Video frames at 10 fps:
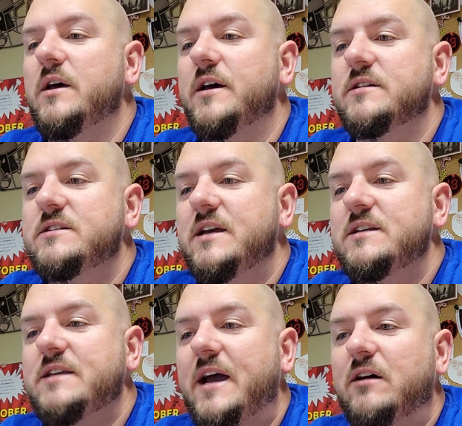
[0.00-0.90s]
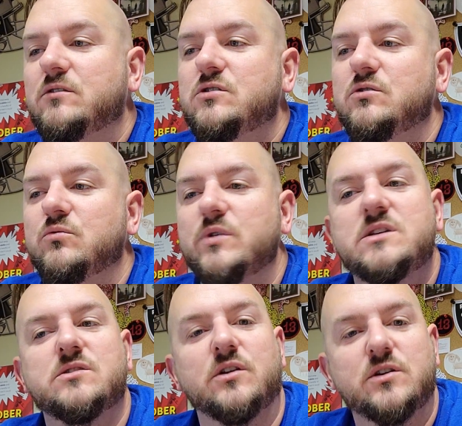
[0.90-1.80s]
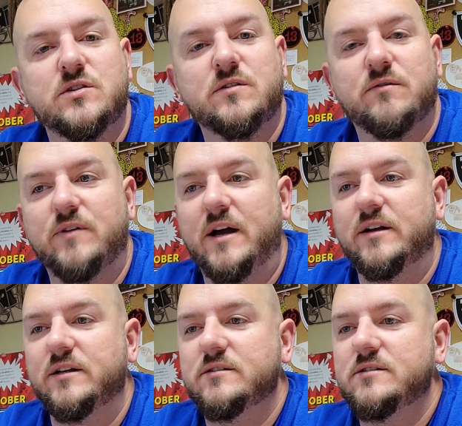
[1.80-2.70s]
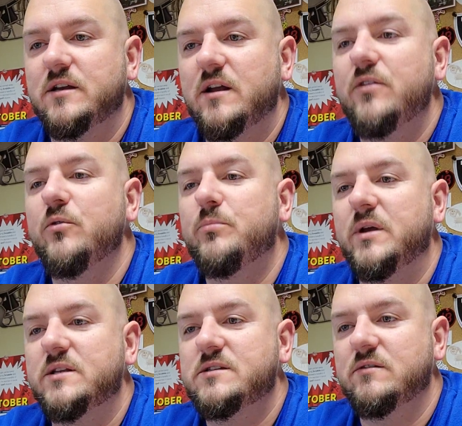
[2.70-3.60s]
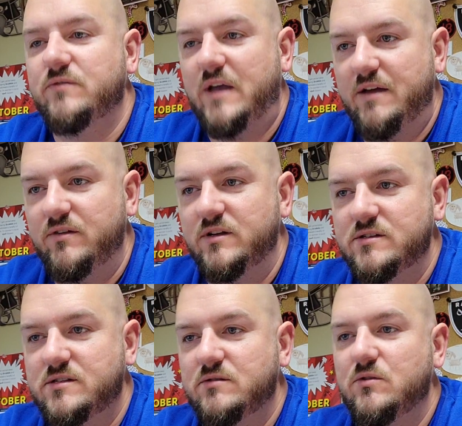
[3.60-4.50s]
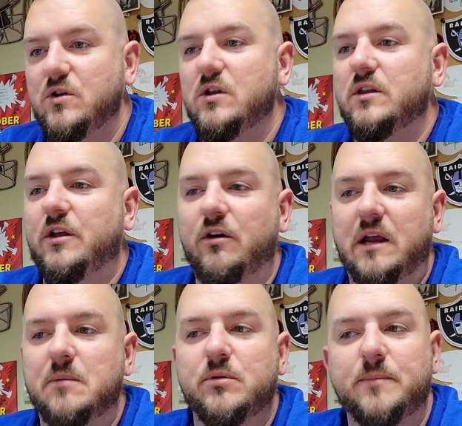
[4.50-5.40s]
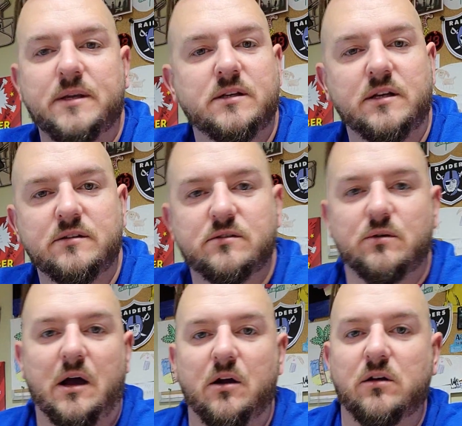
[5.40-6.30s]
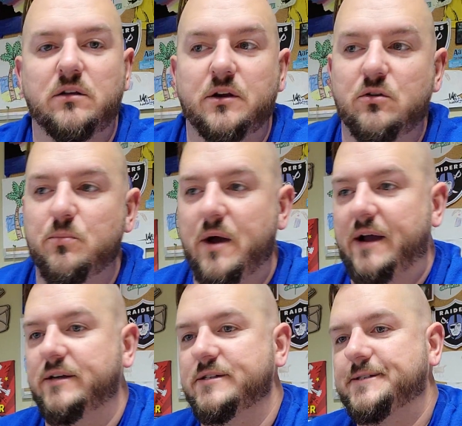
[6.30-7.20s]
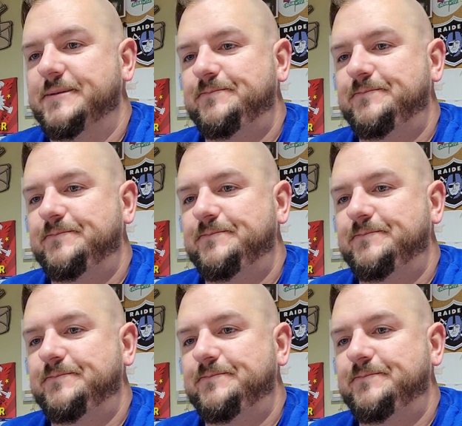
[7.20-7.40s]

assess how to research findings and other bits of evidence that are implemented into our clinical practice.